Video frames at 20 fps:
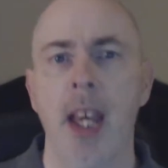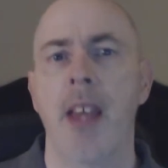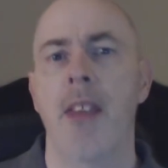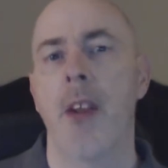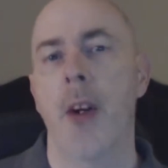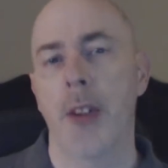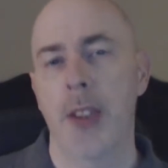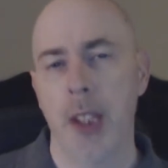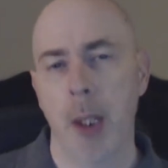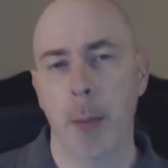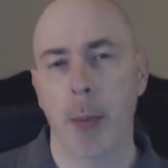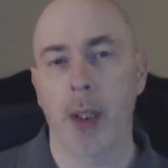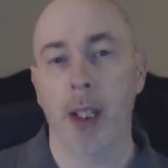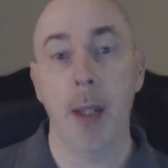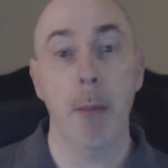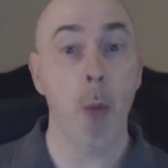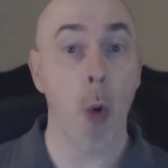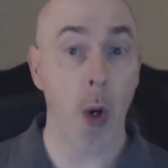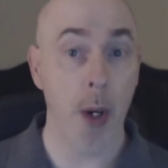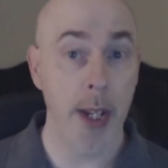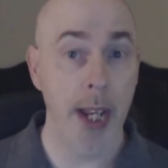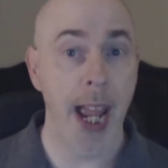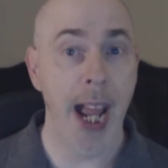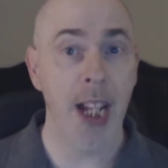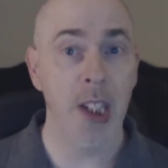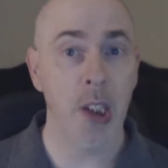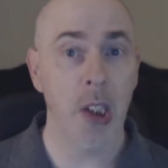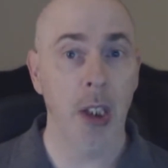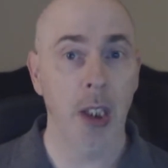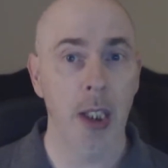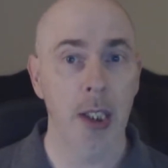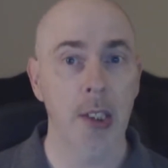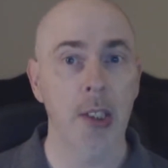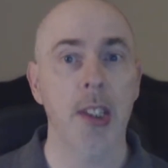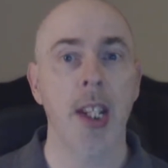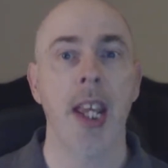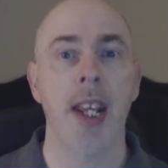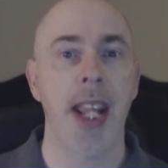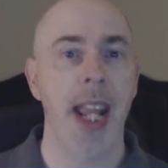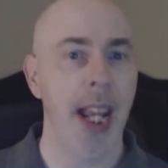They're typically more nationalist
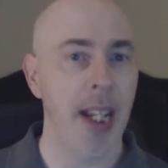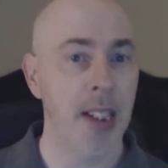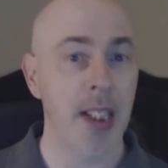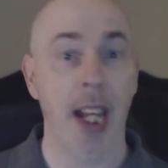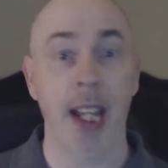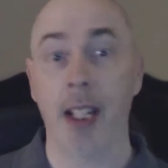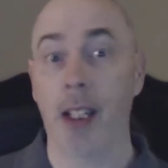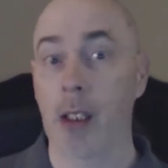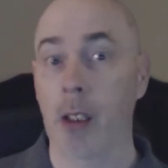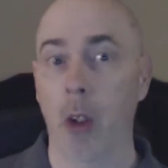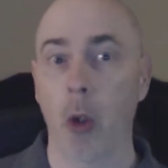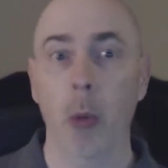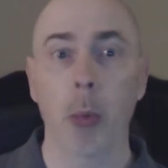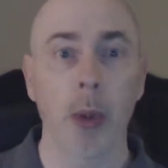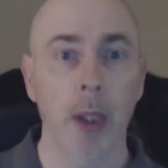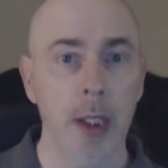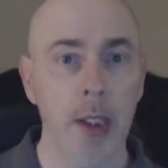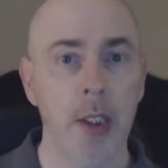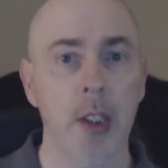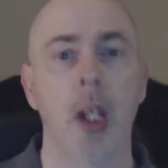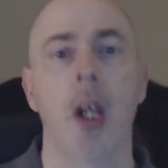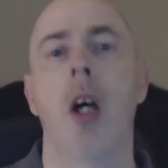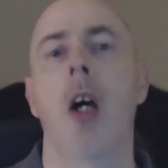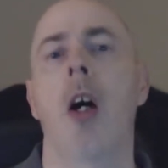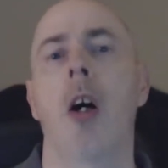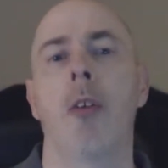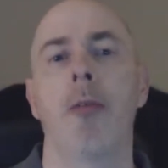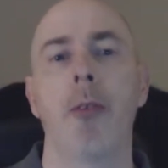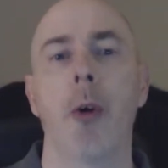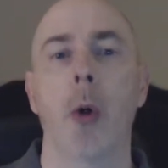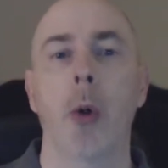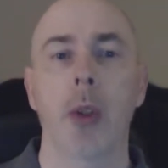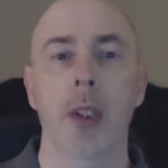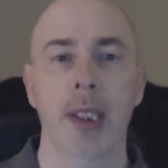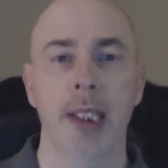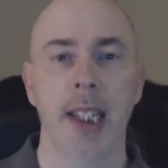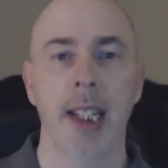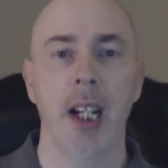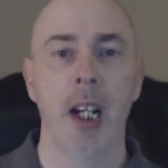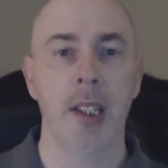and anti-globalist,
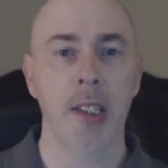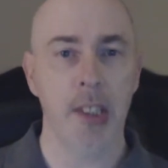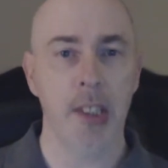focusing on